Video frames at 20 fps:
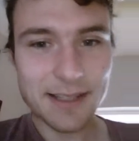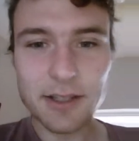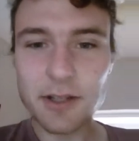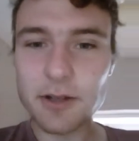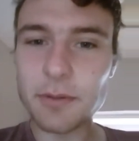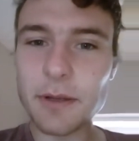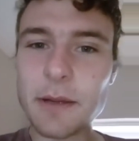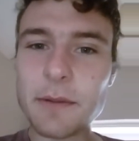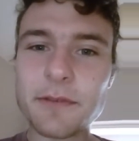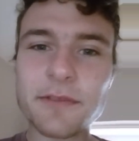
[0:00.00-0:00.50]

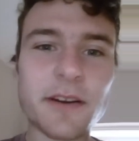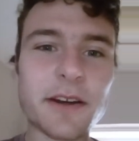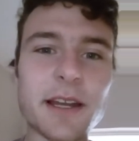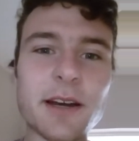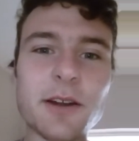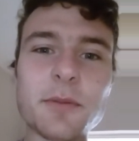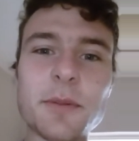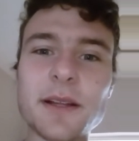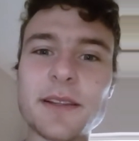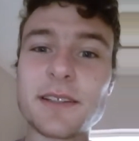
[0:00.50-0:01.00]
people find
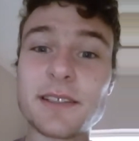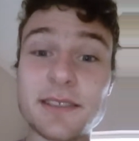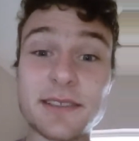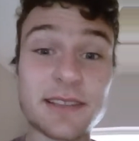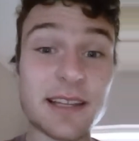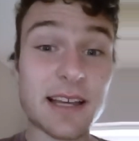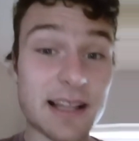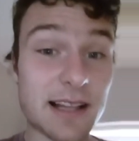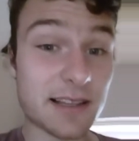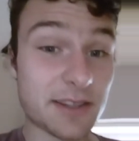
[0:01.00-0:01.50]
out about
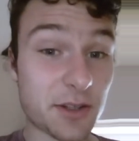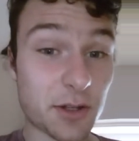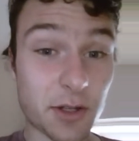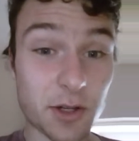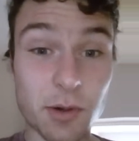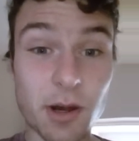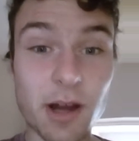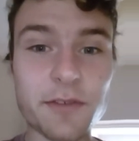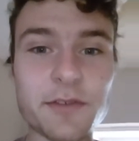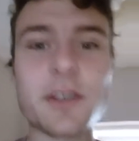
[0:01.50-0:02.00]
this. They'll
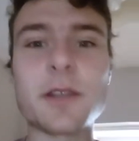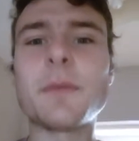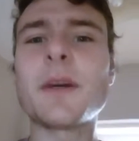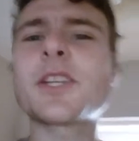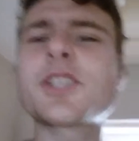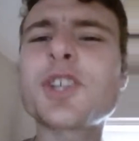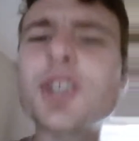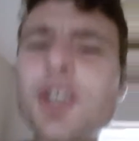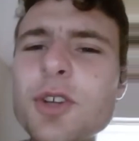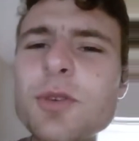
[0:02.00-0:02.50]
go after you.
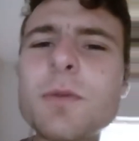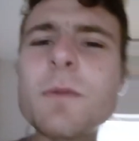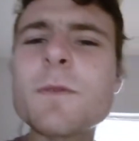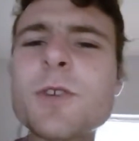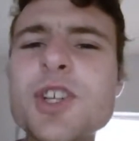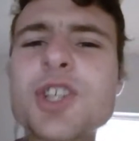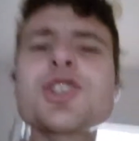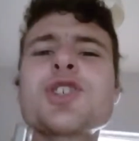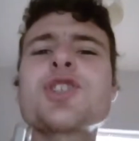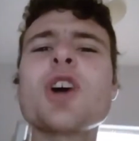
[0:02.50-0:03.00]
Make sure you
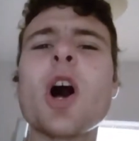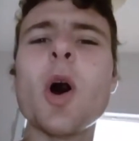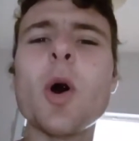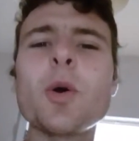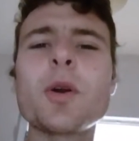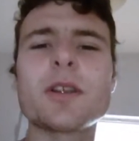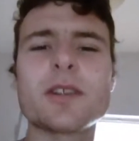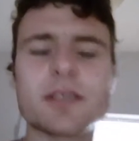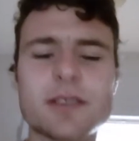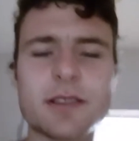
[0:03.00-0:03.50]

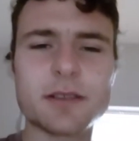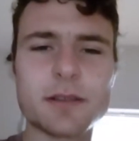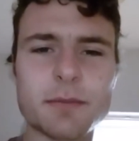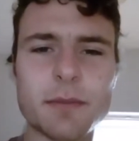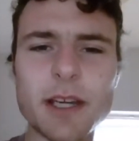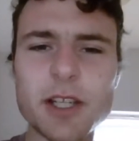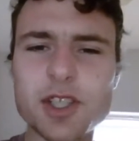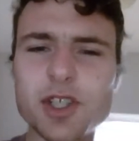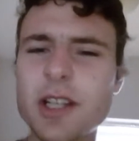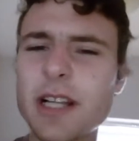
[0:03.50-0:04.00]
show your.
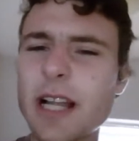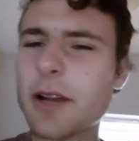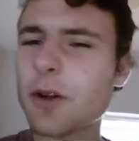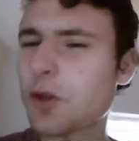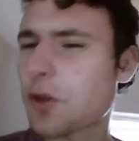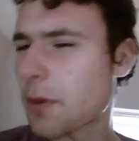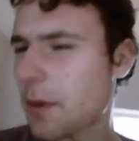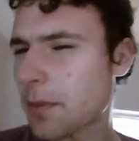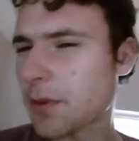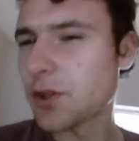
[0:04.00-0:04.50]
Make sure you let
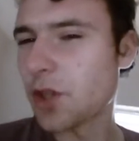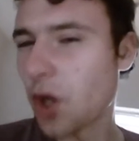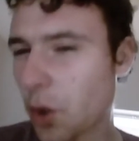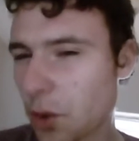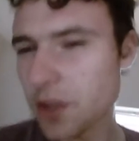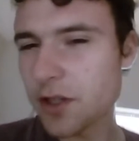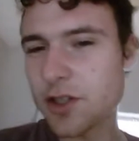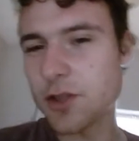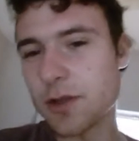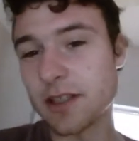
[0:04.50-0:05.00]
other people
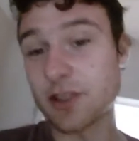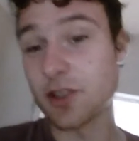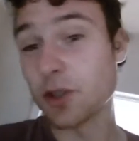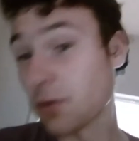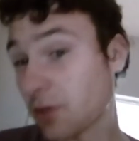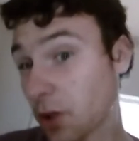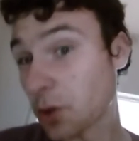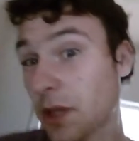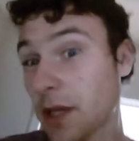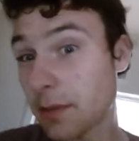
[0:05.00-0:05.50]
know you're doing this.
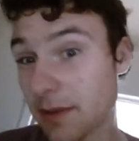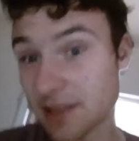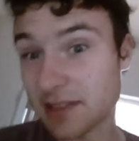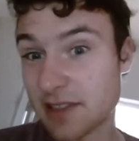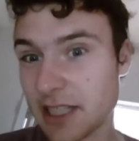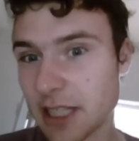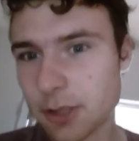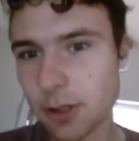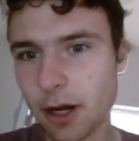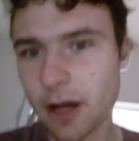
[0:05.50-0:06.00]
Don't keep it a
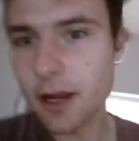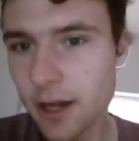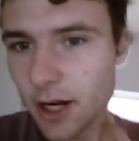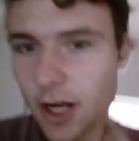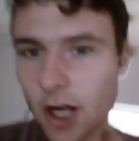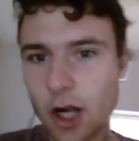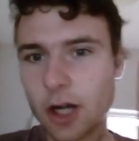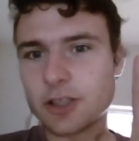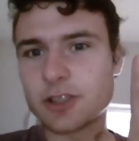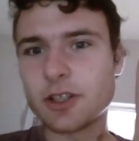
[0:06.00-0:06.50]
secret
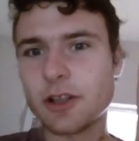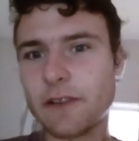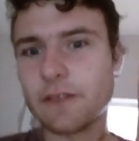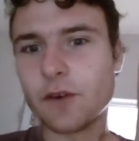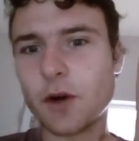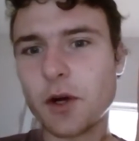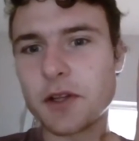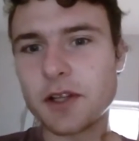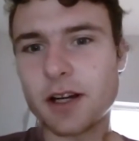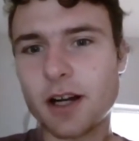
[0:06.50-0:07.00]
or else you'll
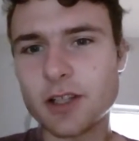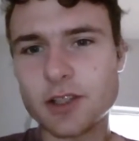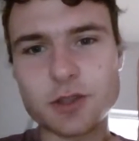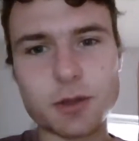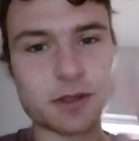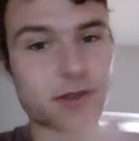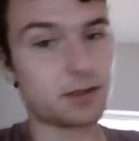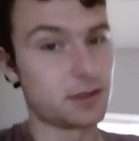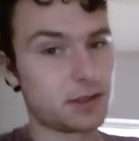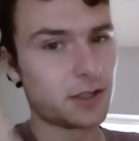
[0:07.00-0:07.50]
avoid the
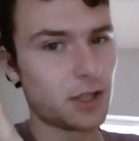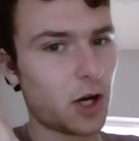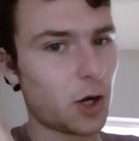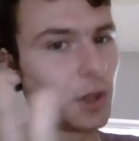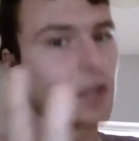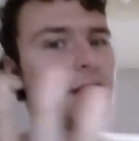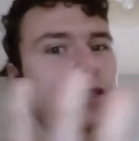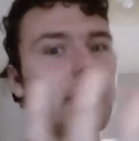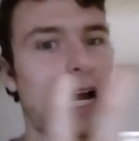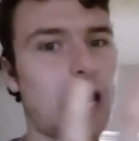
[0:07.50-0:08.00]
consequences.
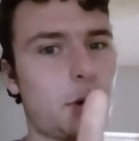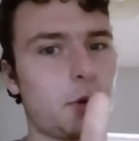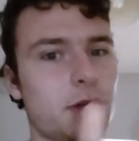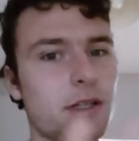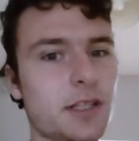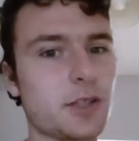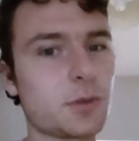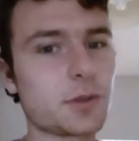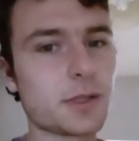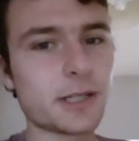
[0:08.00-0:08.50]
No, that's
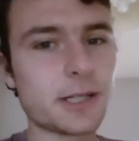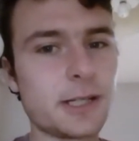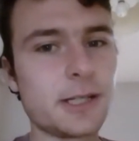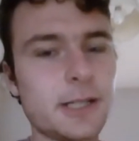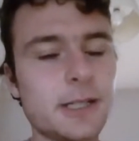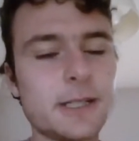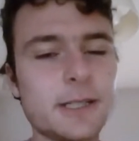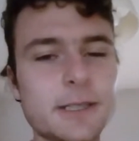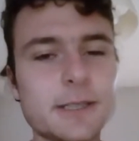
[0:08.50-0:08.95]
cowardly. You wanna.